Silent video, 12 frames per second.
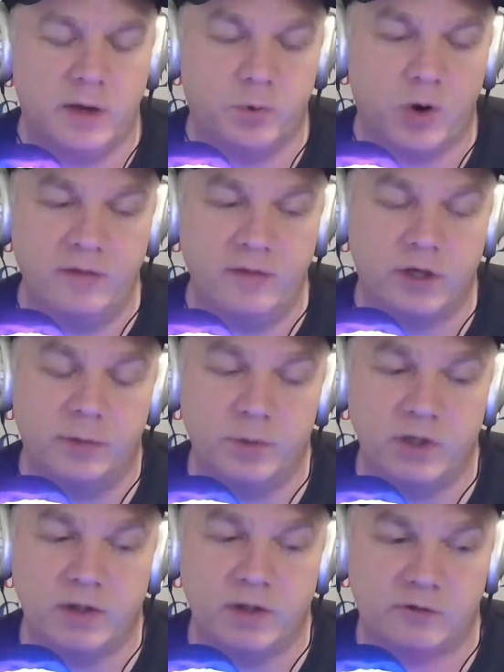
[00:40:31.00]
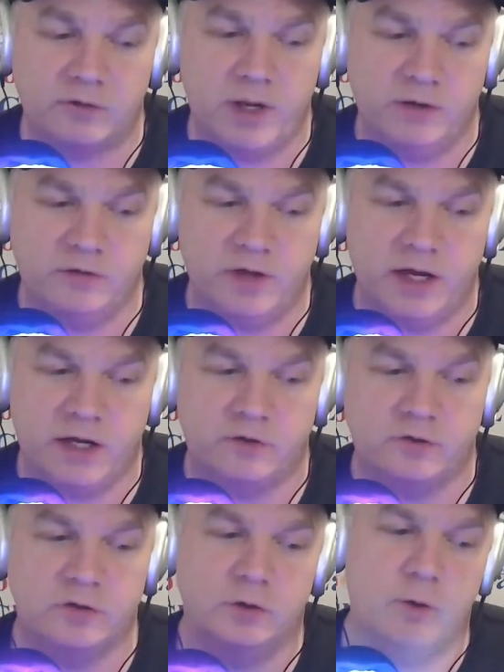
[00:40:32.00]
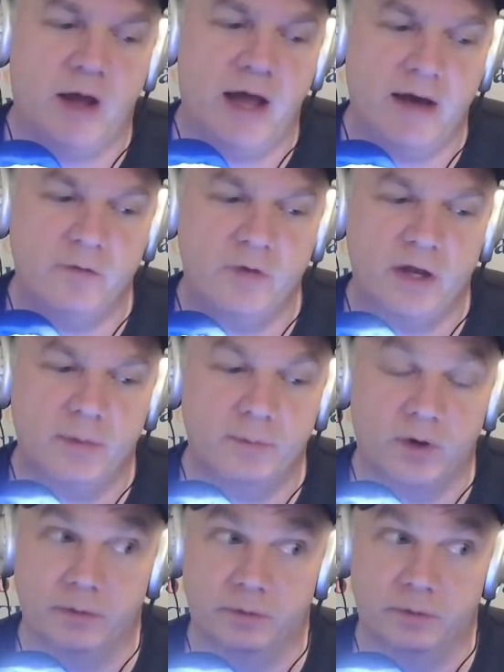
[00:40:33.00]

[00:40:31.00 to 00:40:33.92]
private company like SpaceX, you have them.